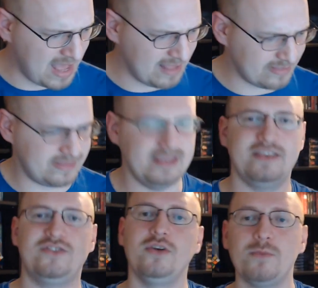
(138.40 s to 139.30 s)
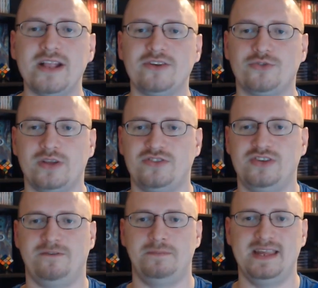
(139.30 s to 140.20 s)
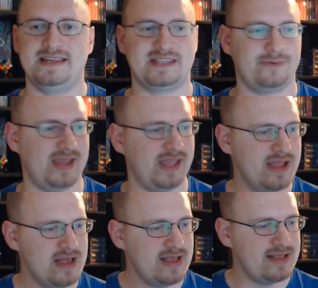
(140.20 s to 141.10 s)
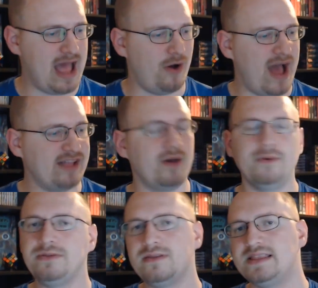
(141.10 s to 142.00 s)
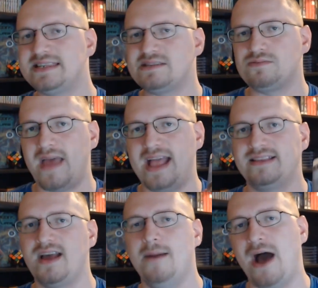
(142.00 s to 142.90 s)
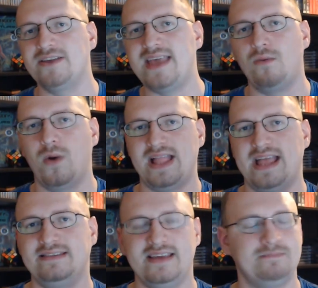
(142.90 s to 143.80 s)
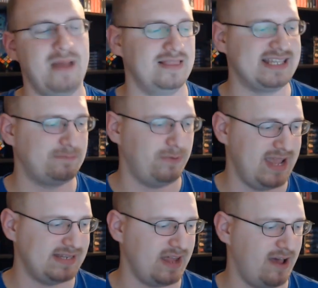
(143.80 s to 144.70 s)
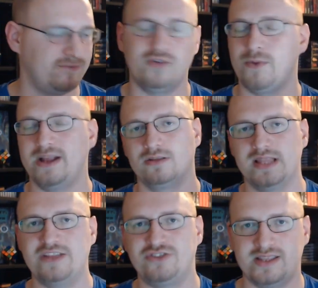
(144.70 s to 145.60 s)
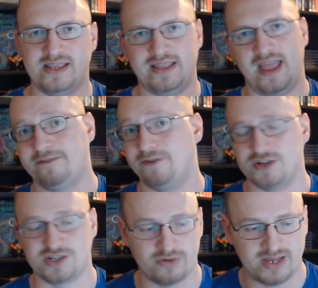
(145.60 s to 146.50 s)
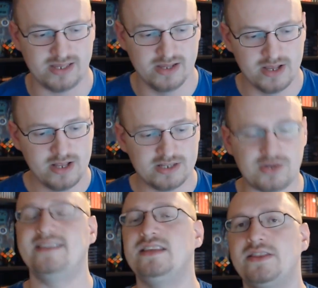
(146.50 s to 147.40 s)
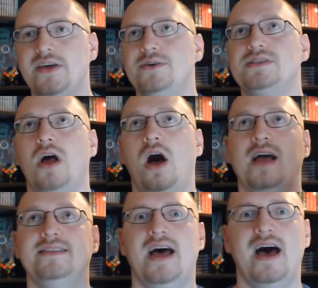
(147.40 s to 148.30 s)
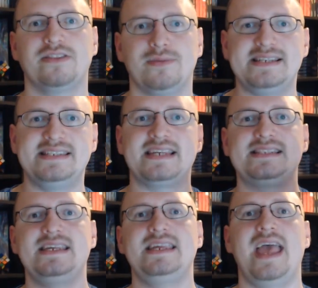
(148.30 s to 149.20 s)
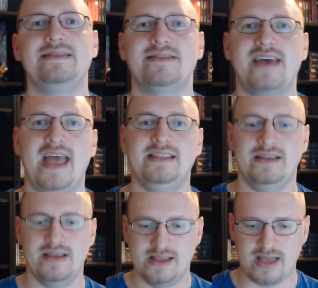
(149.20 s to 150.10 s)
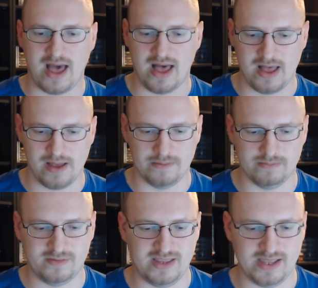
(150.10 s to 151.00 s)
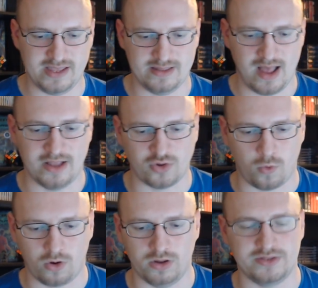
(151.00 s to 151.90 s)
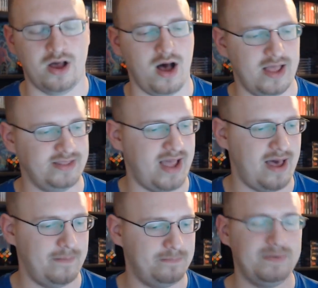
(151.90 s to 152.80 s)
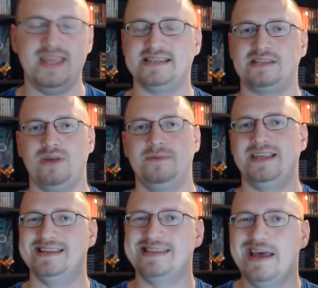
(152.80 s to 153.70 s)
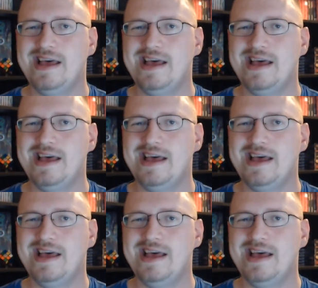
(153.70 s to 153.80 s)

got the Tomb Raider trilogy for PS3. Now, I don't think this had come out yet when I did my Let's Plays of Tomb Raider Legend and Anniversary. So I did those on 360 and then did Underworld on PS3 because